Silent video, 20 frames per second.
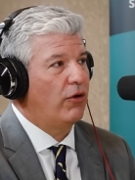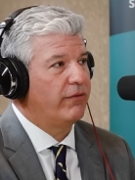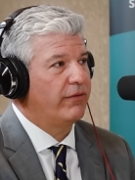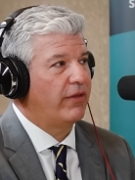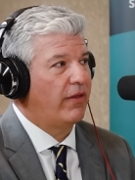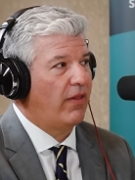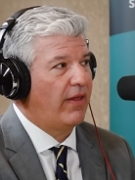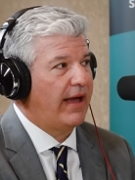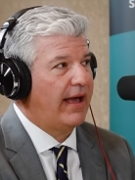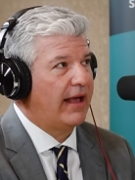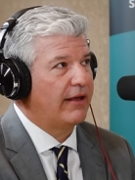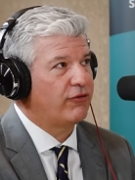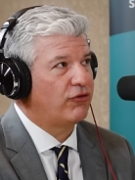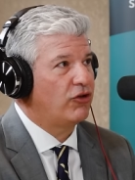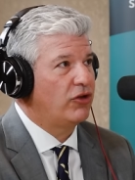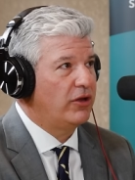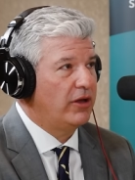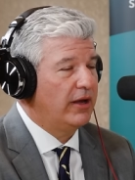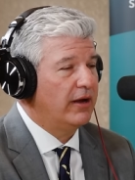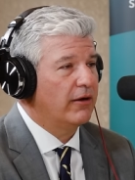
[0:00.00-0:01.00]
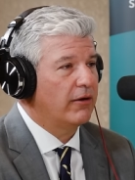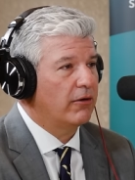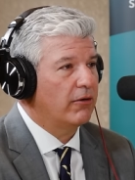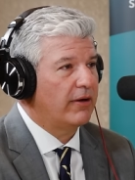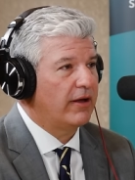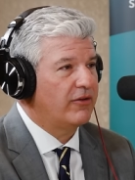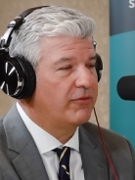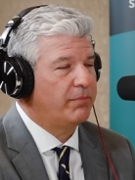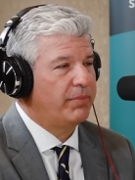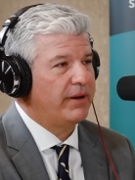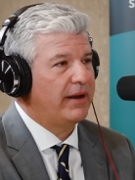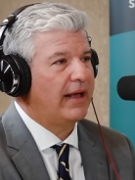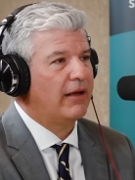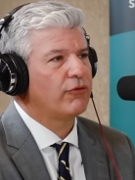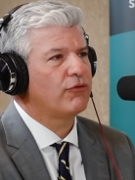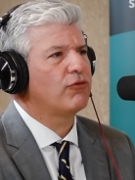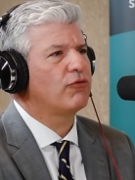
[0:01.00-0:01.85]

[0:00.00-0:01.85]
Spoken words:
over the last year has been how